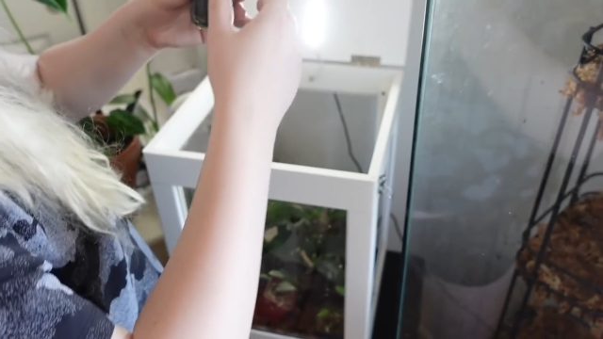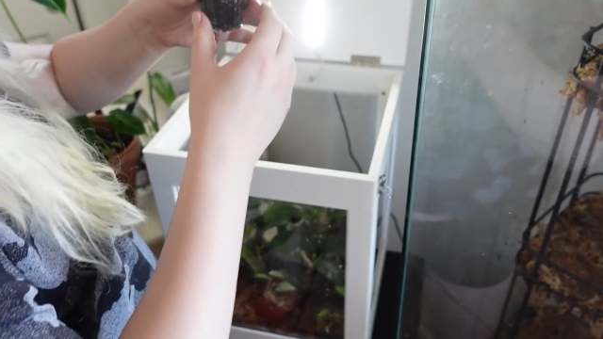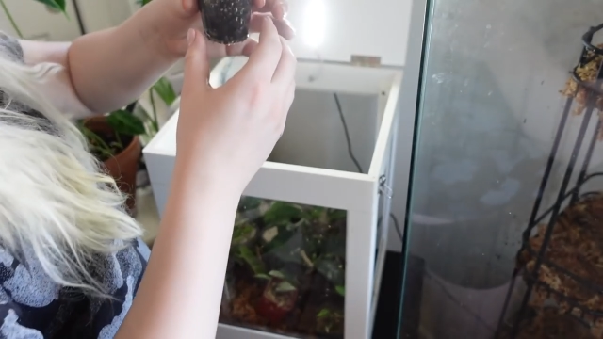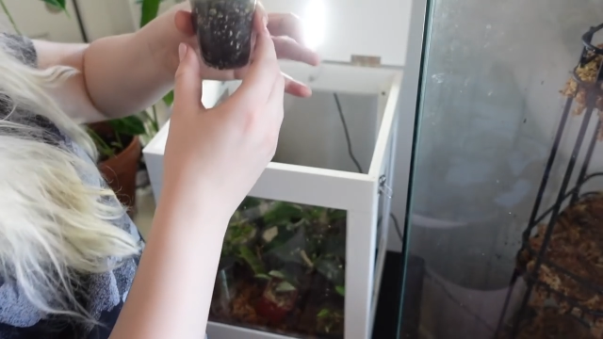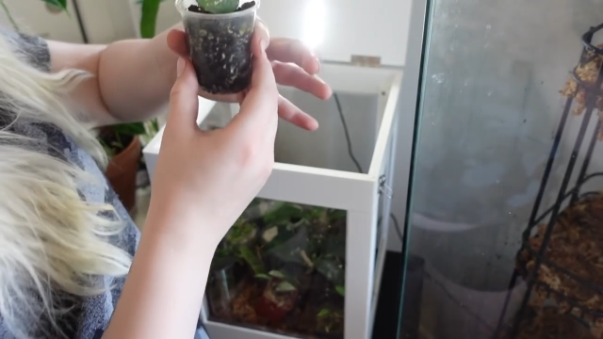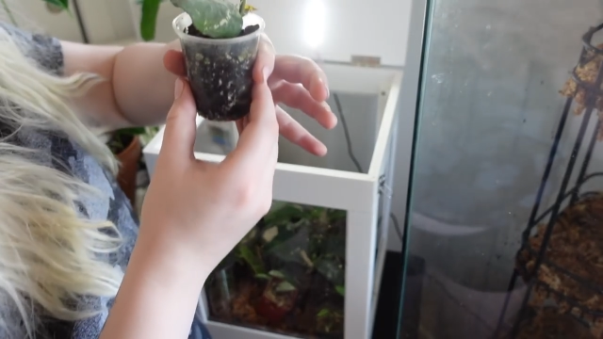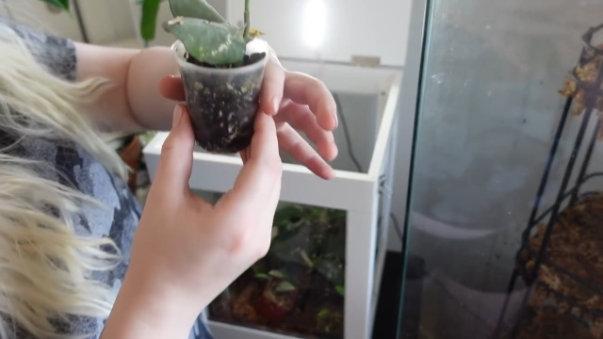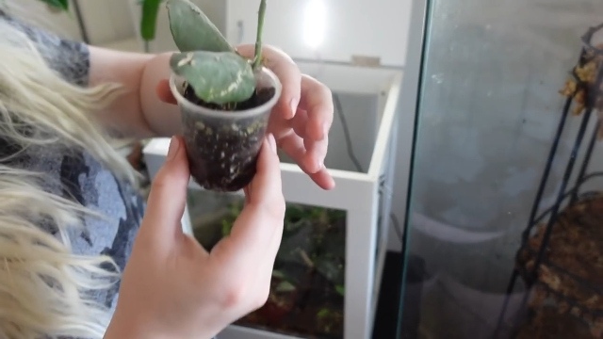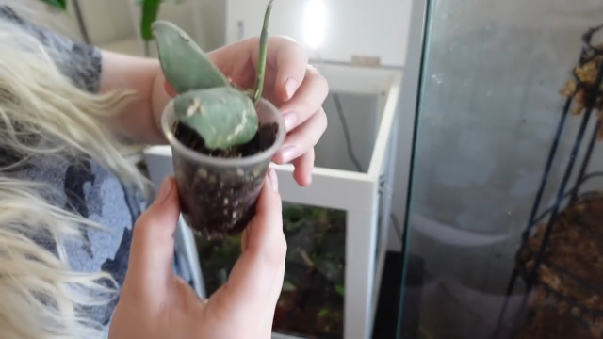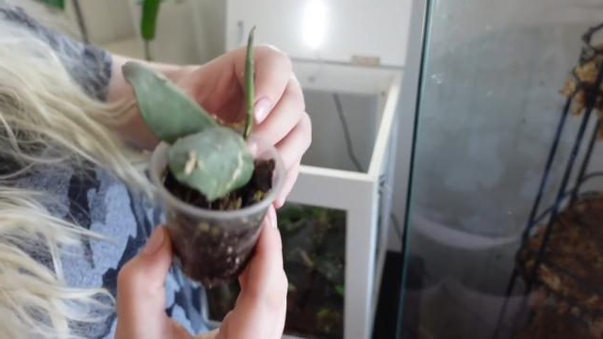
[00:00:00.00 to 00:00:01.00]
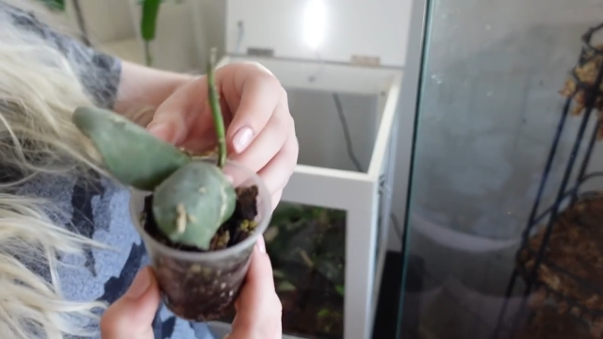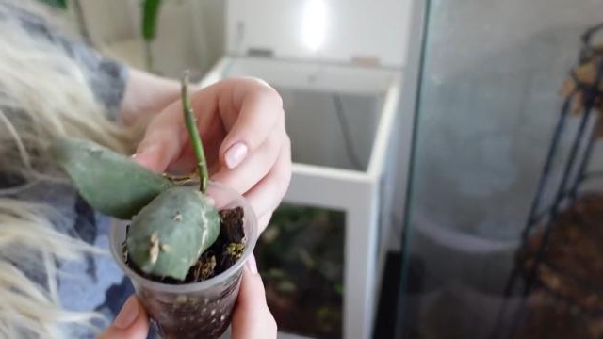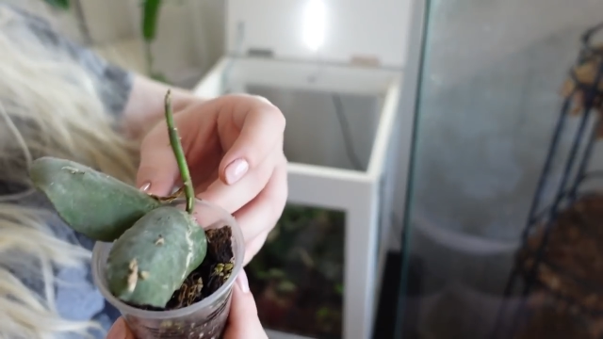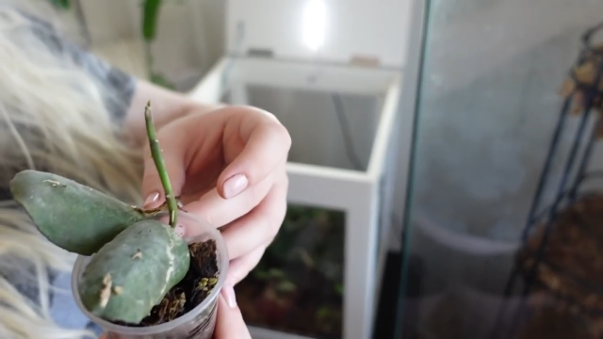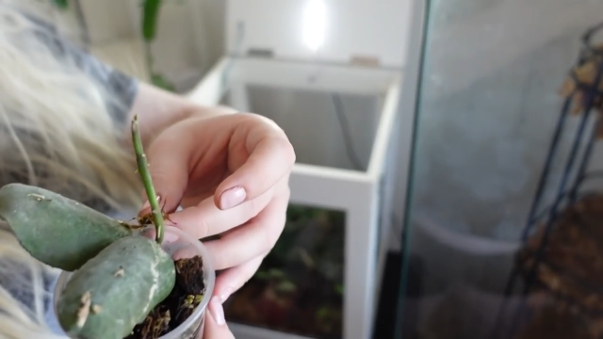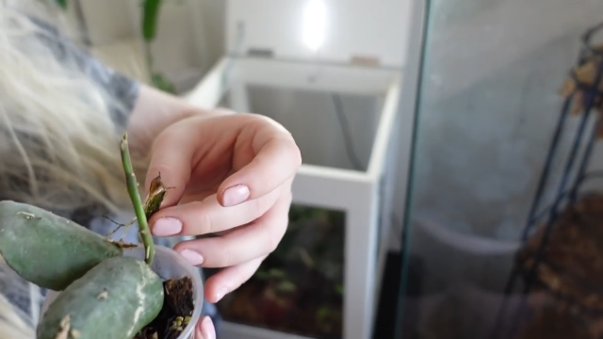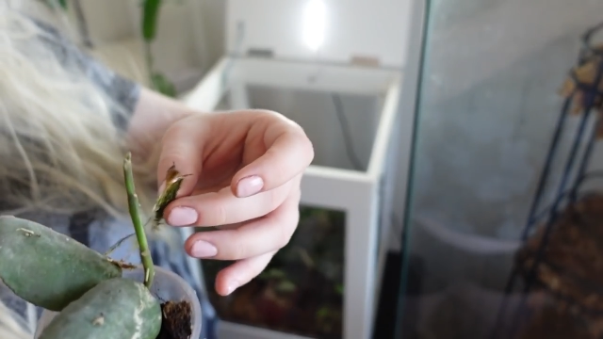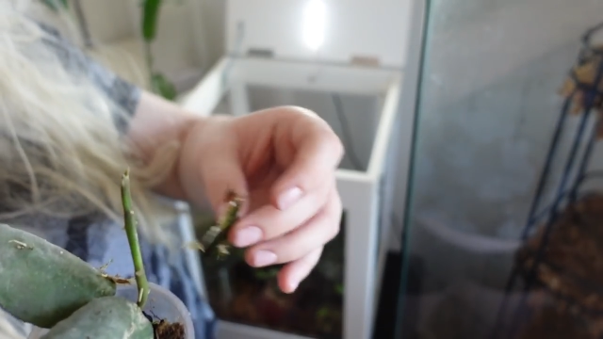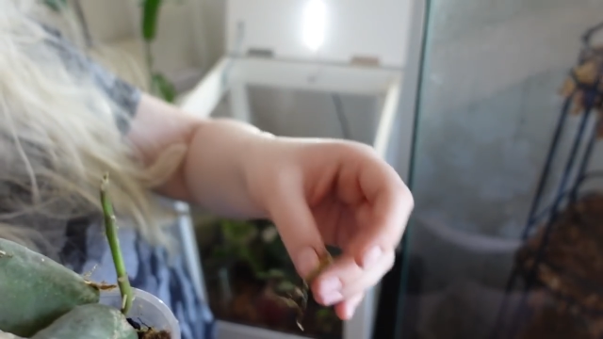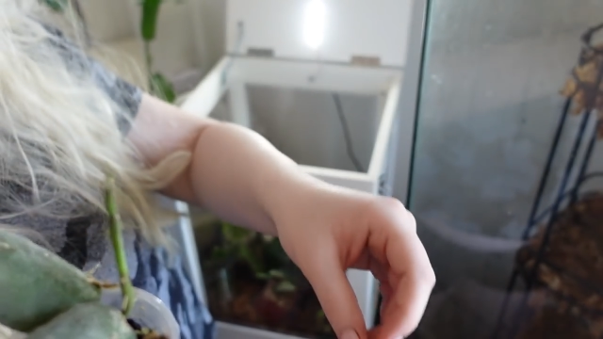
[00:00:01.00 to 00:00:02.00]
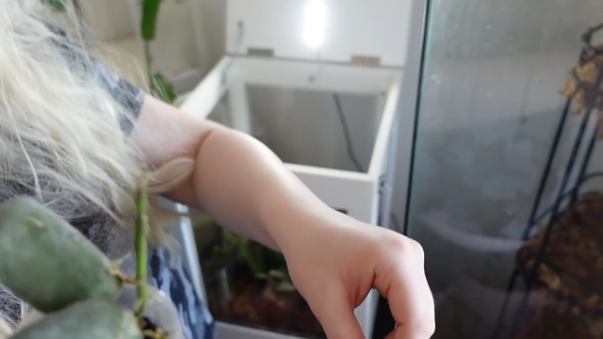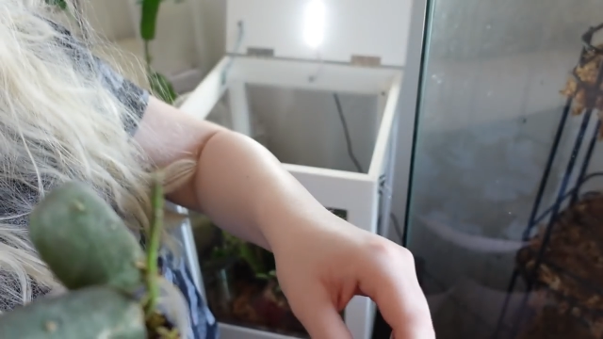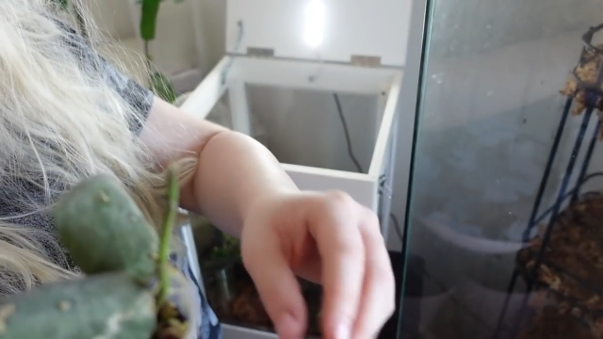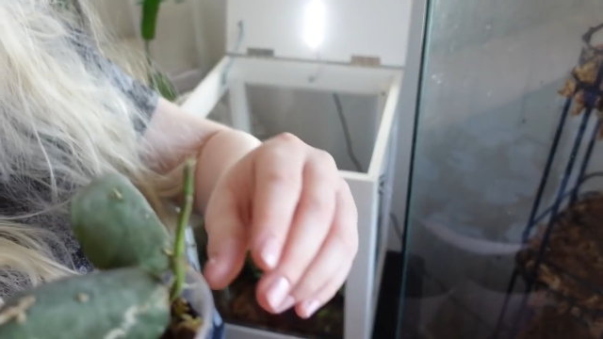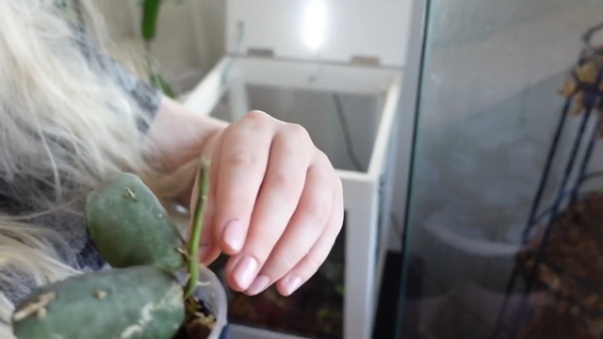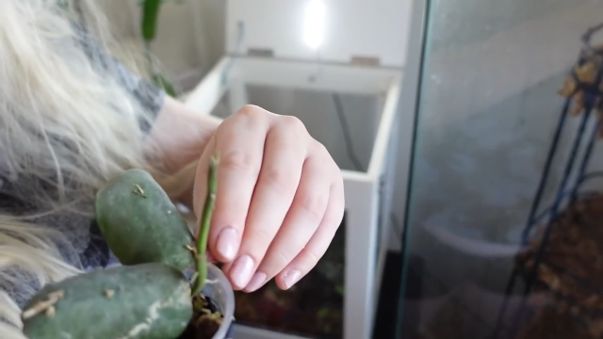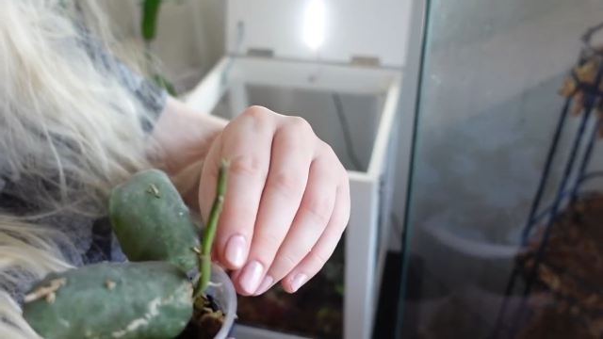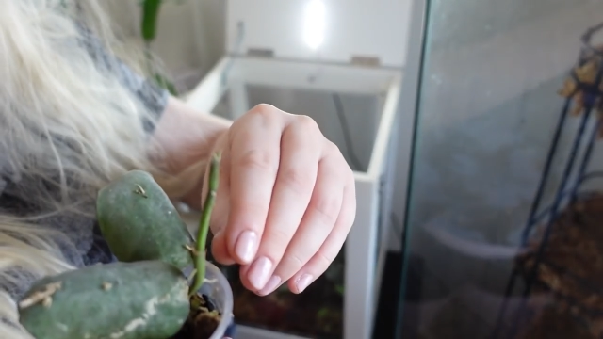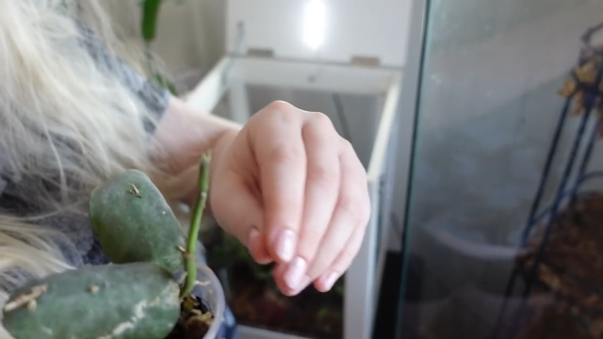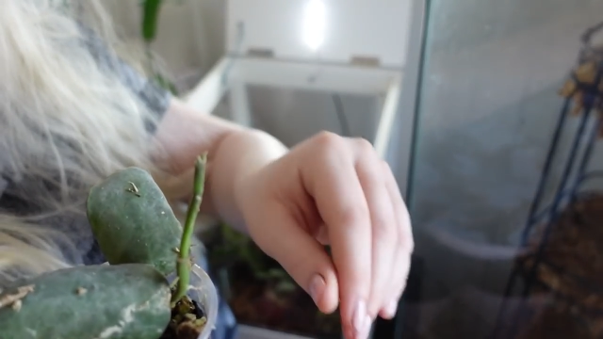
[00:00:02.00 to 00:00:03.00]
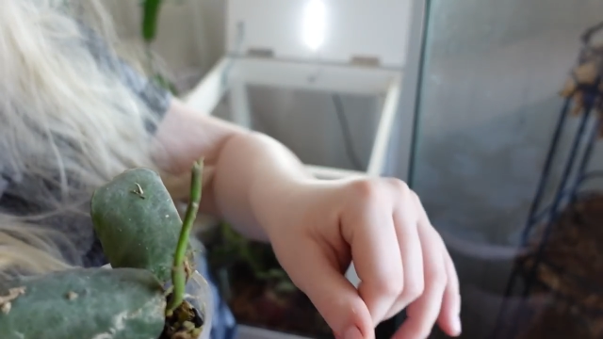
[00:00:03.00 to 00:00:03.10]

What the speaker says: [unreadable: no face in view]